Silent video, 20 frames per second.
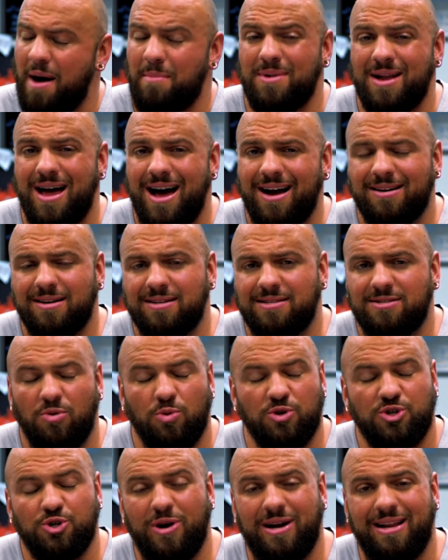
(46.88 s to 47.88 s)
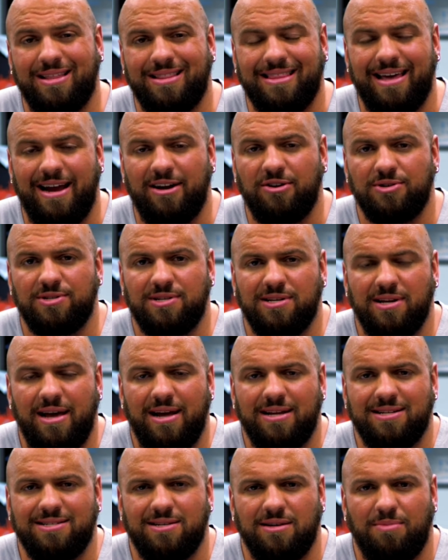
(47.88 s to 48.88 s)
We're training later
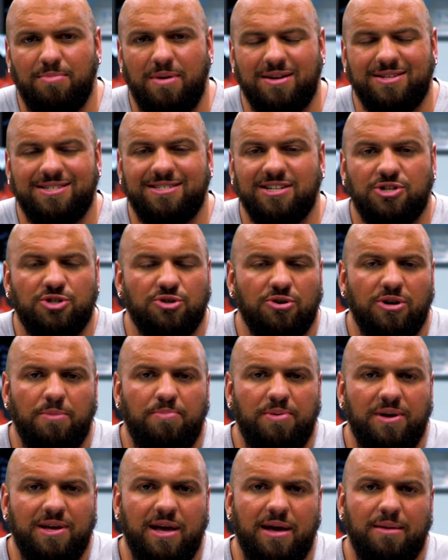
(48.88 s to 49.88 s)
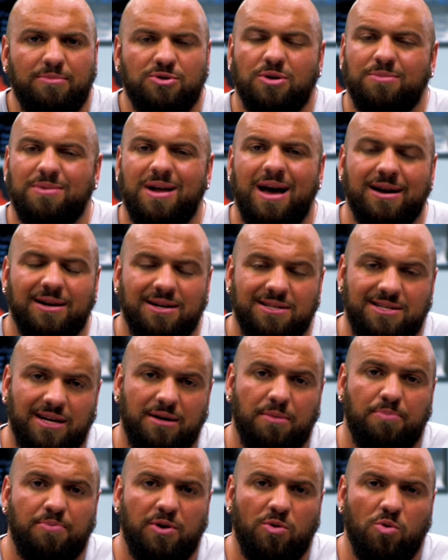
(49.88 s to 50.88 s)
today. It's about 6:30 p.m., so I'm not gonna
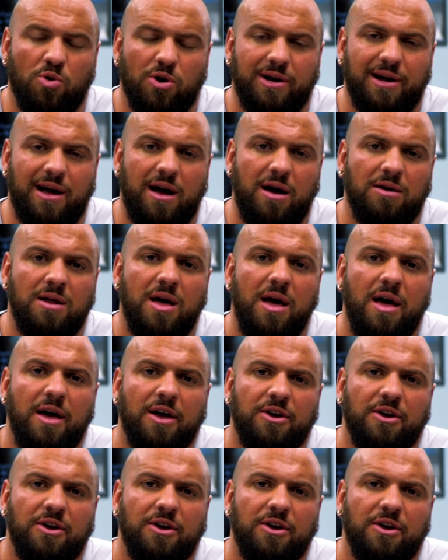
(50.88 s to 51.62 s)
take a pre-workout.